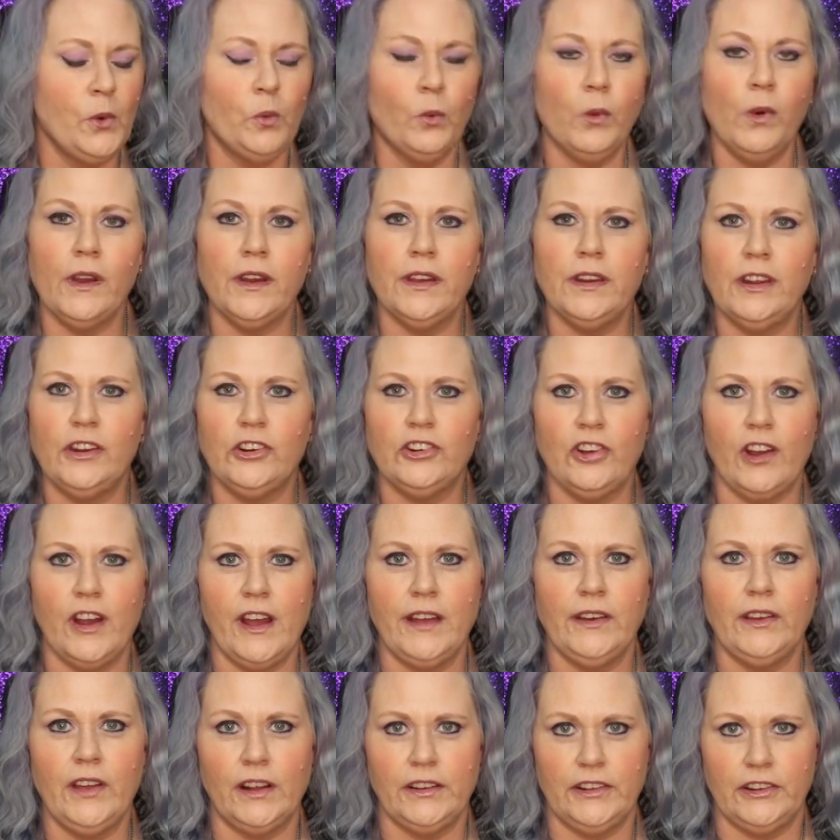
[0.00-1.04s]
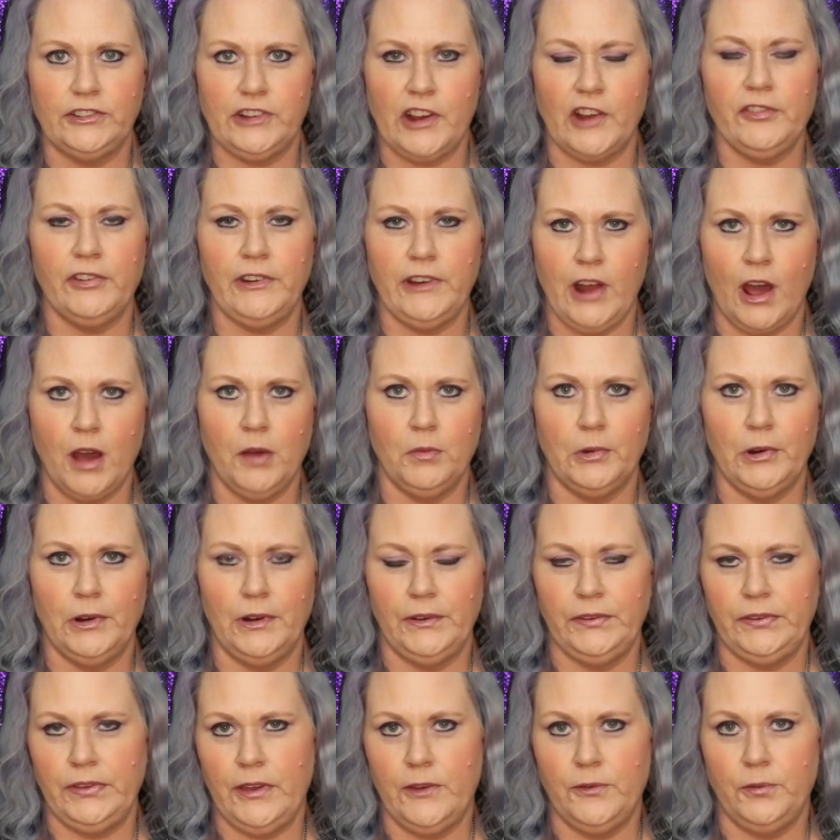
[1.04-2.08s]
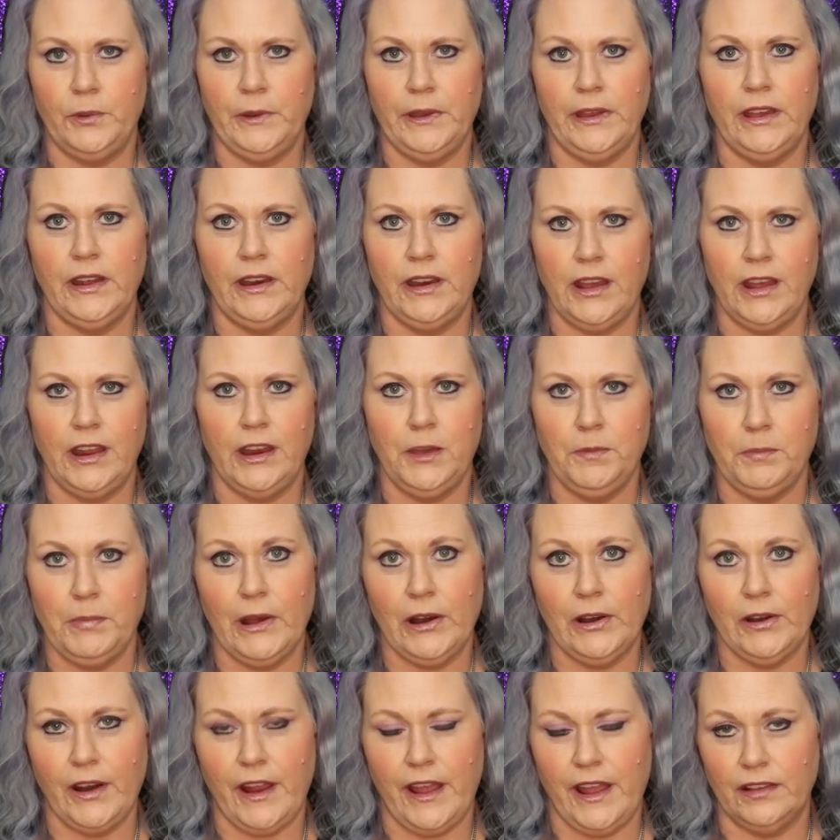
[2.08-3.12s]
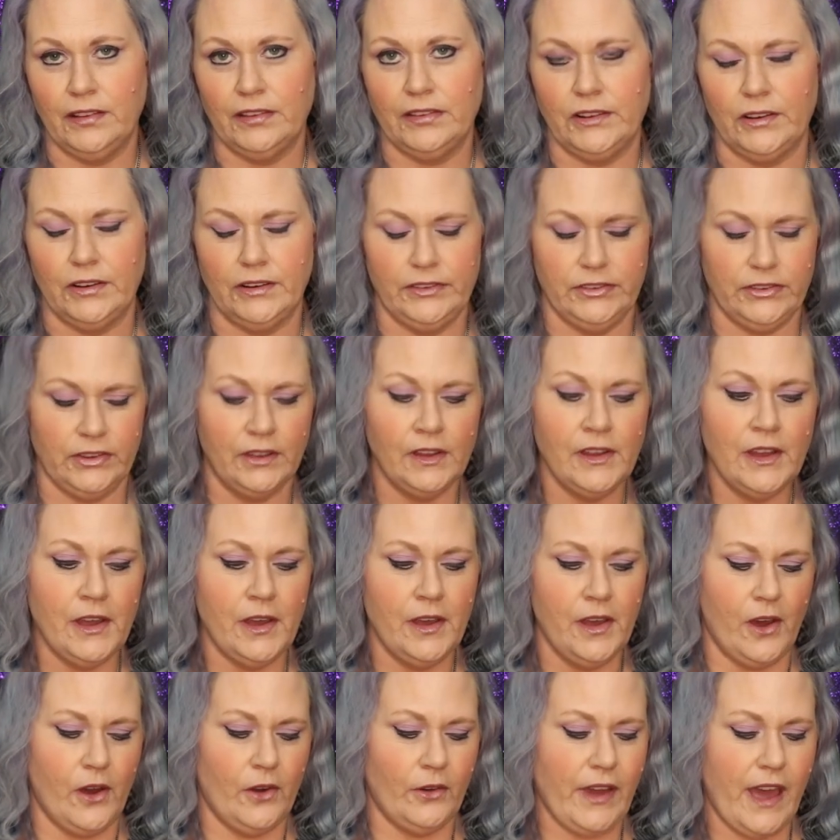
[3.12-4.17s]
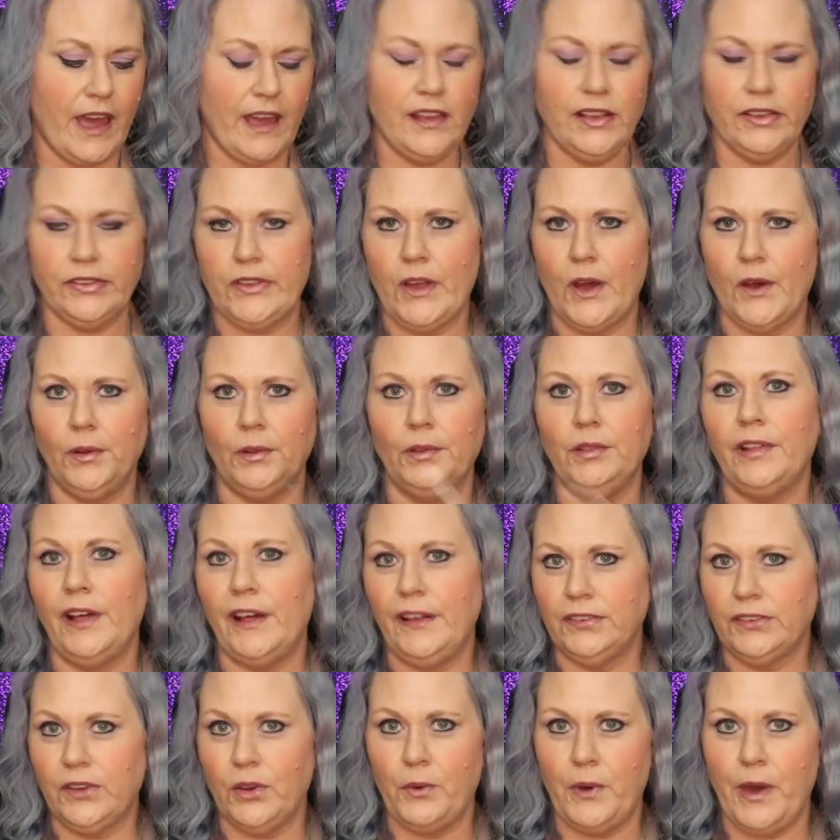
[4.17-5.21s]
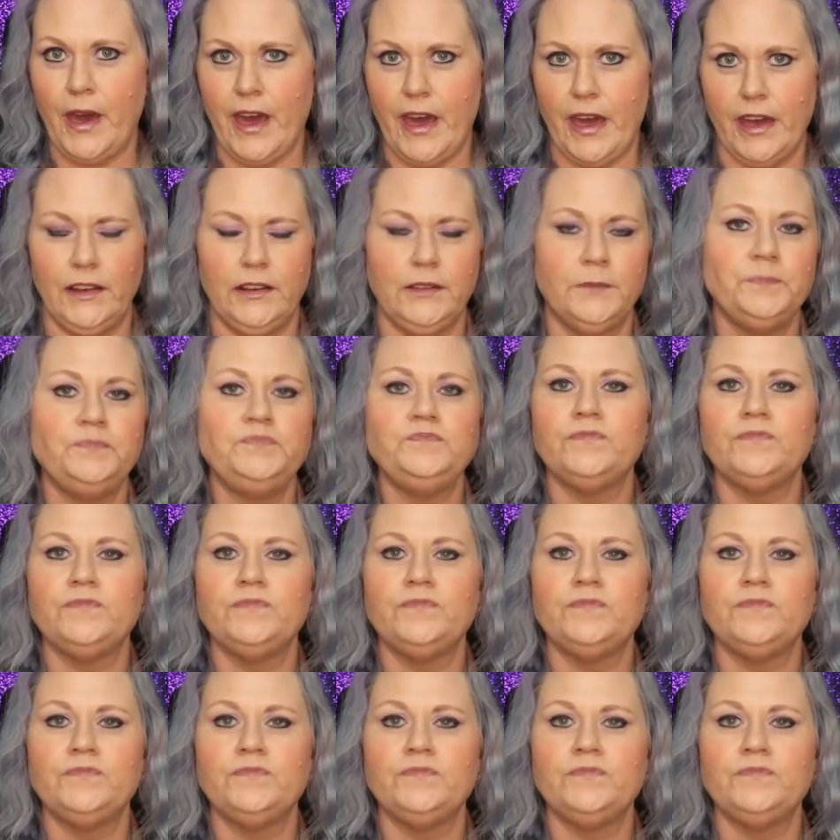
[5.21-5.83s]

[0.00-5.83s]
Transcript: We're going to try and talk to Jeffrey Dahmer and see if we can get any better answers. Okay, so let's go ahead,